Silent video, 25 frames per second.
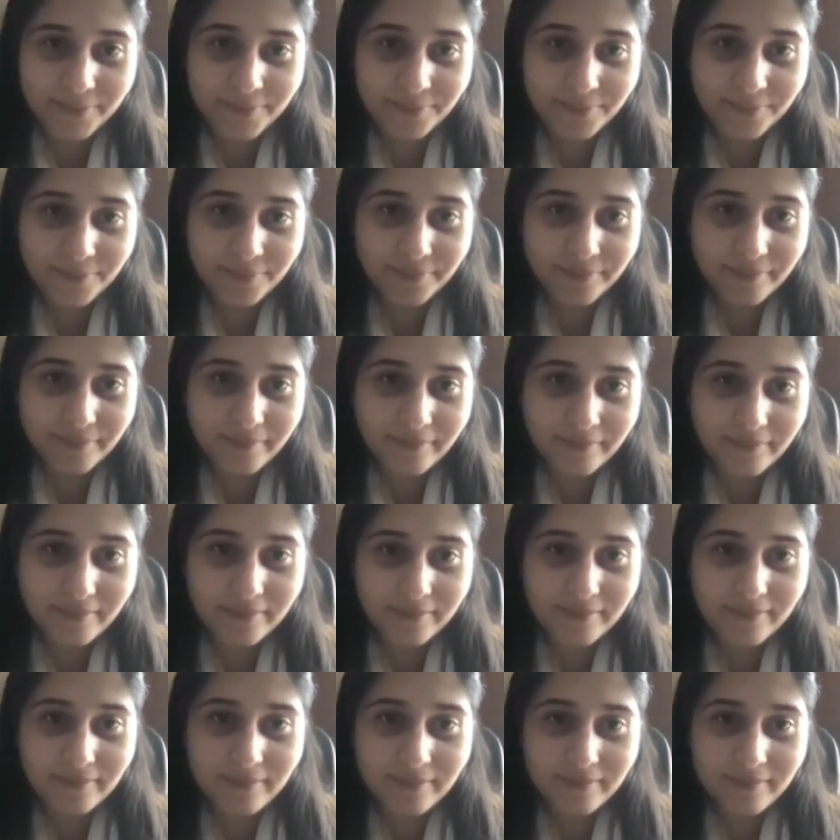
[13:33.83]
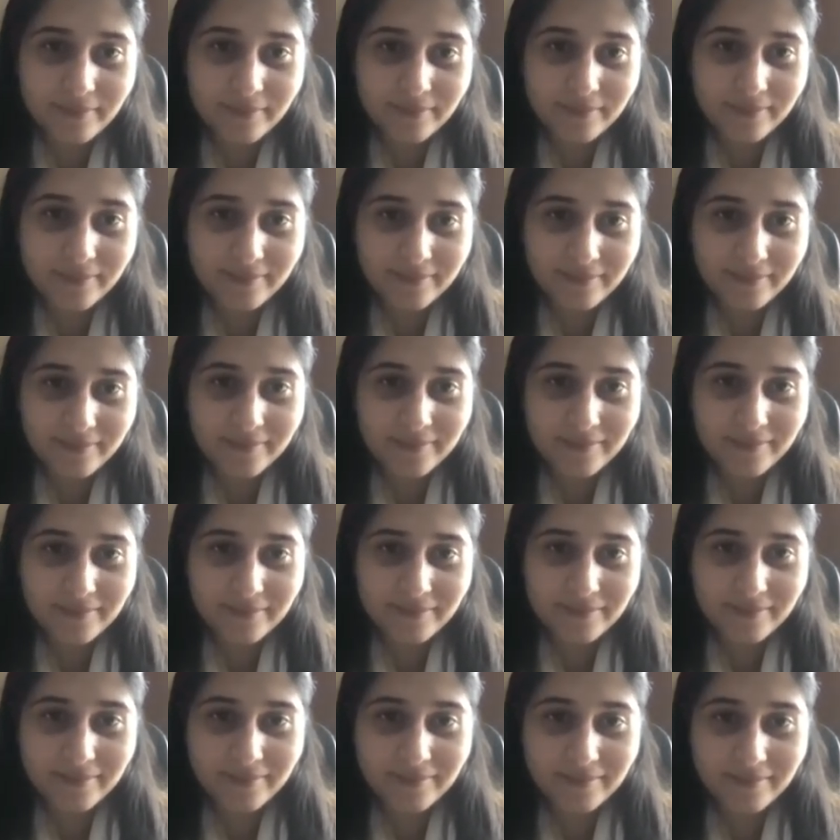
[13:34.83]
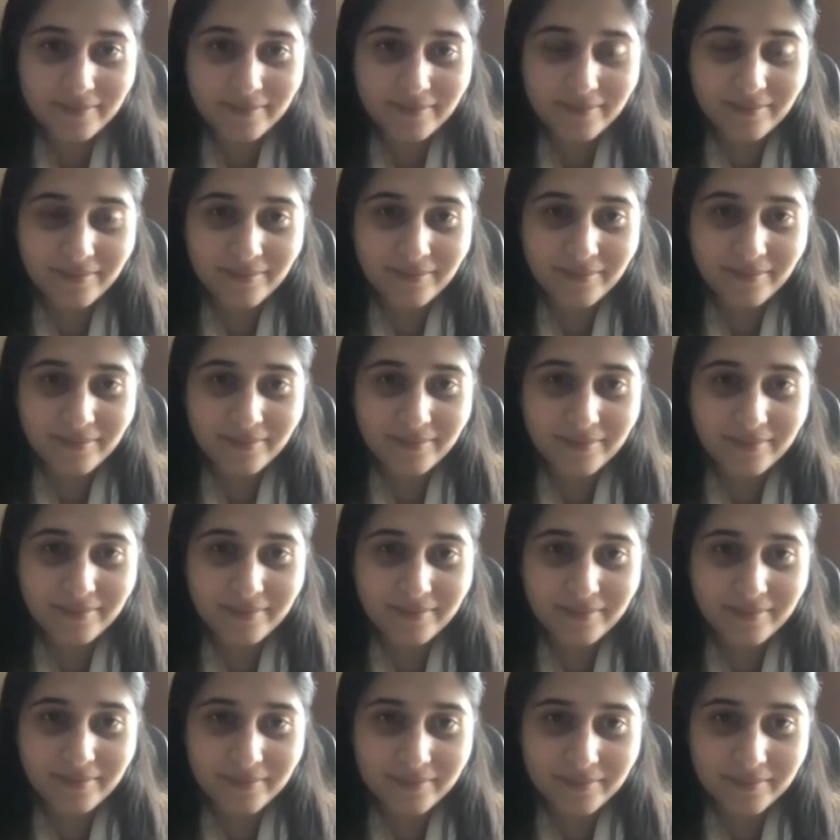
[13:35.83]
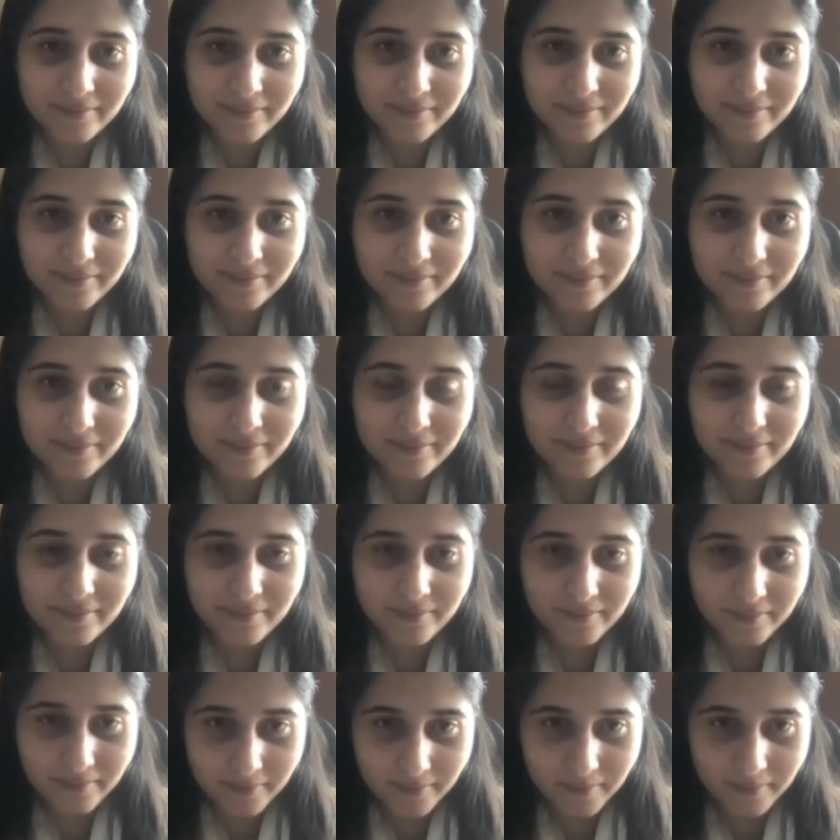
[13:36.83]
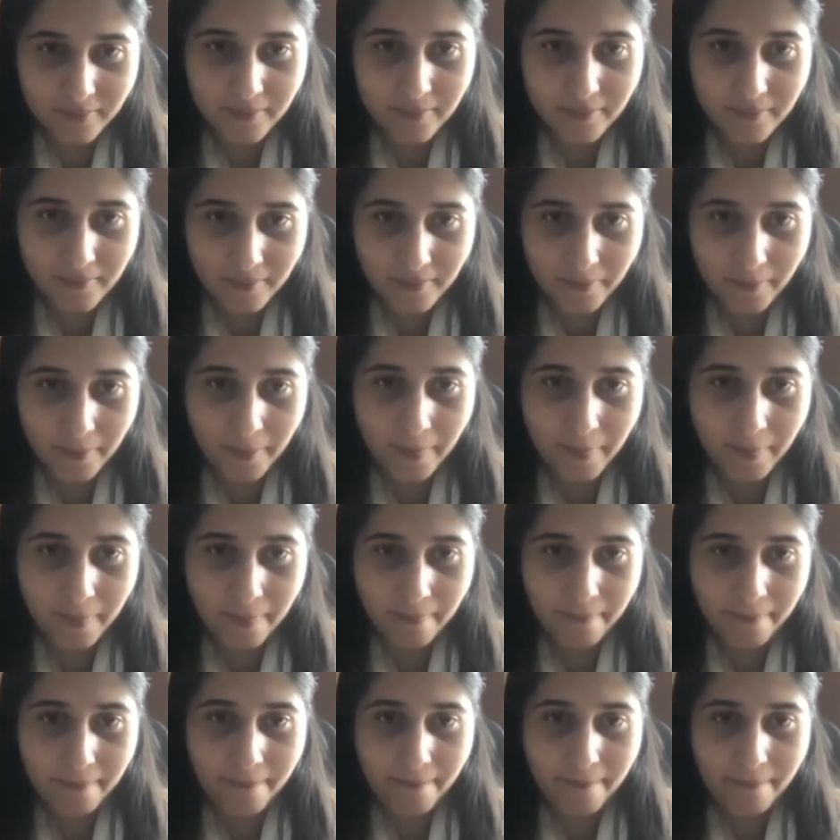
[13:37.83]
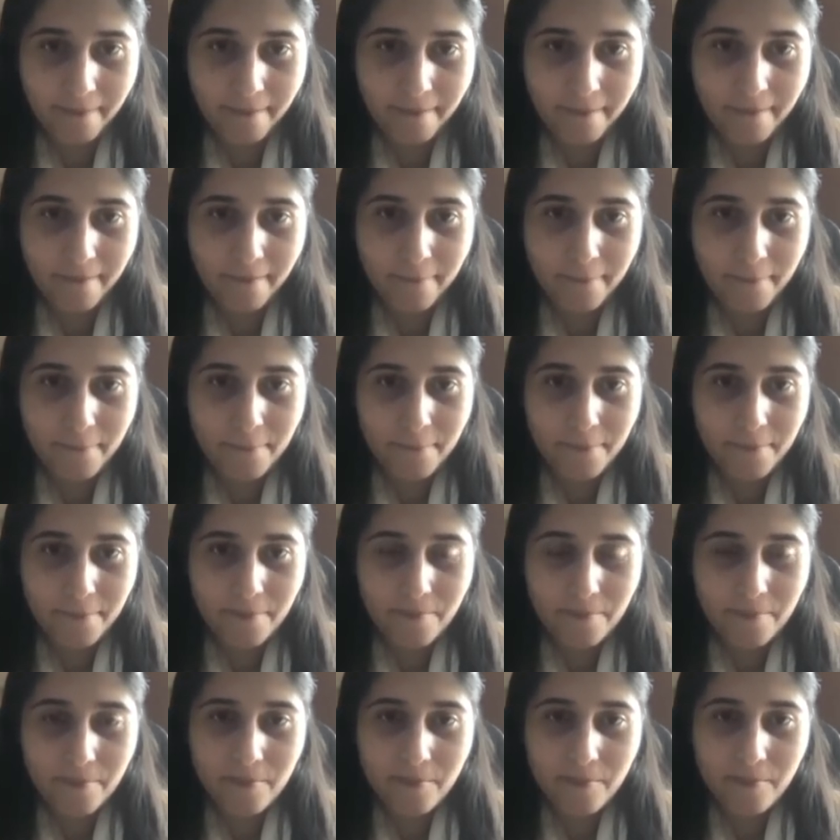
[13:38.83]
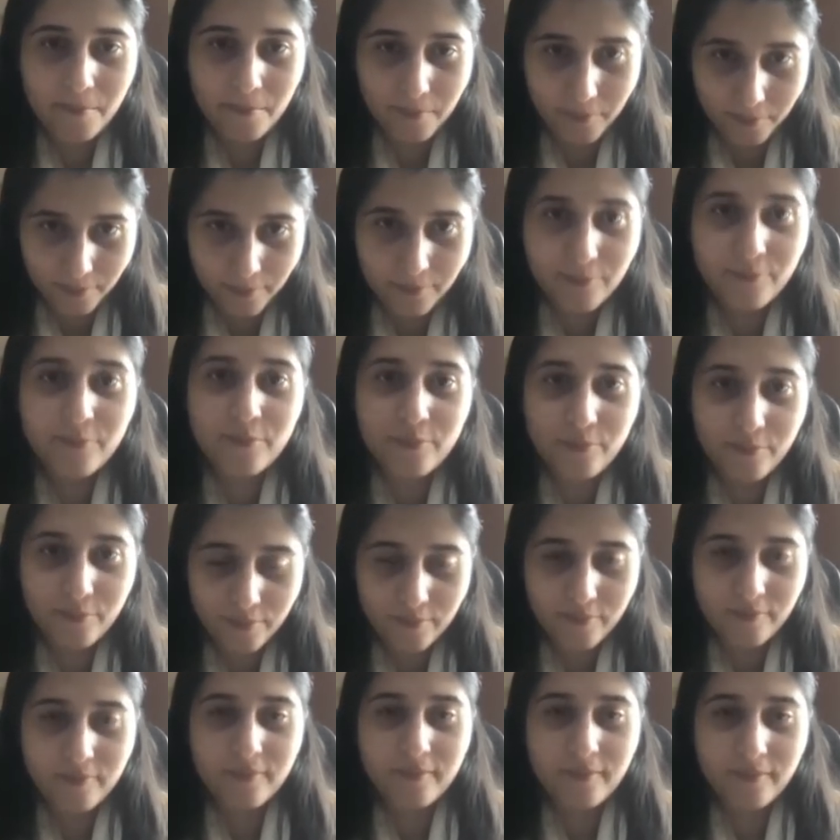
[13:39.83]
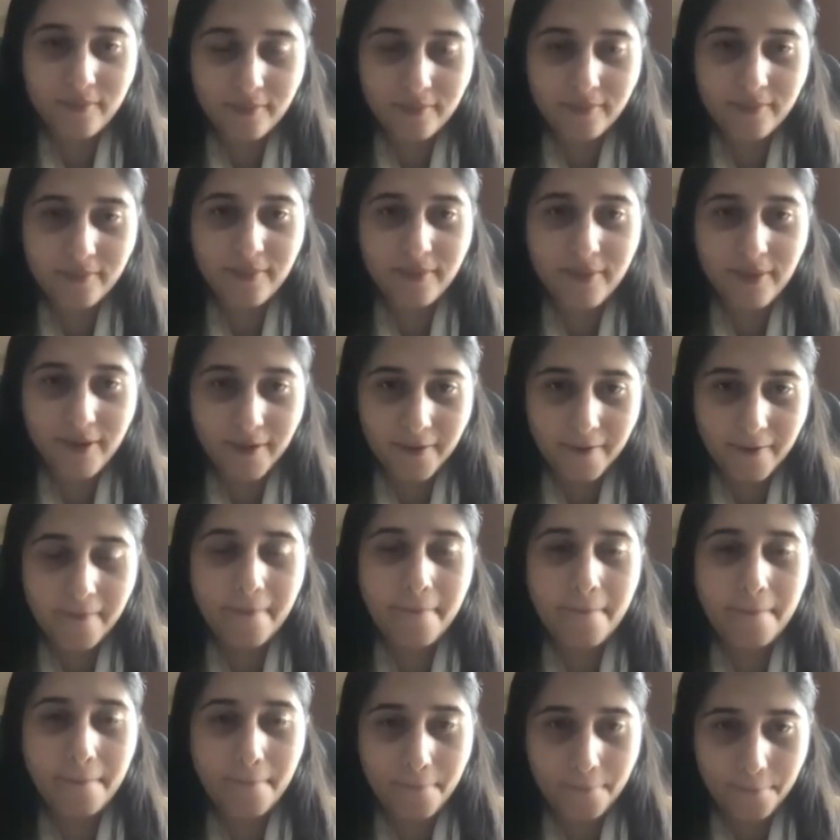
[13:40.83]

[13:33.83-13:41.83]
This person isn't speaking.